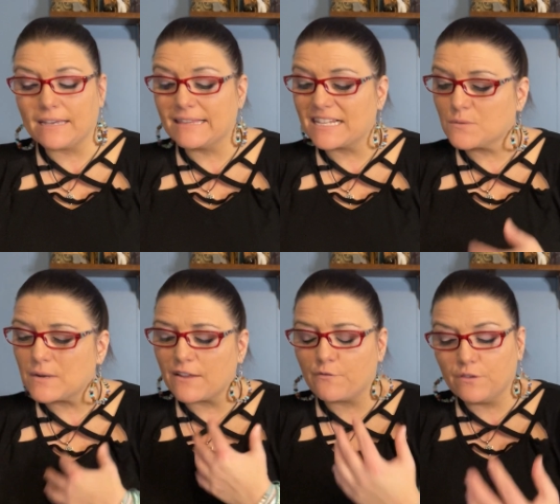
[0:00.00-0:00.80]
And that's
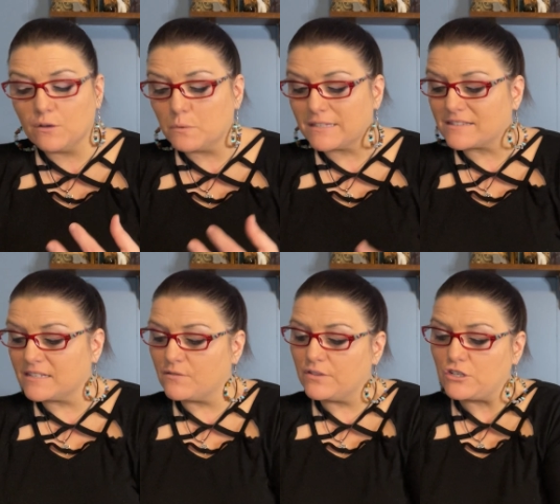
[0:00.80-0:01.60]
what I feel with this
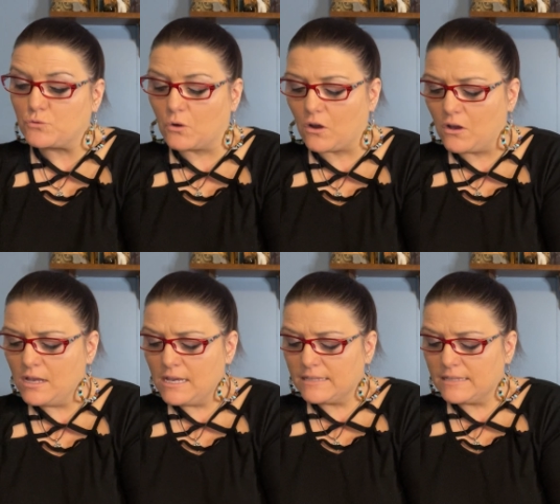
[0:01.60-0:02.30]
individual.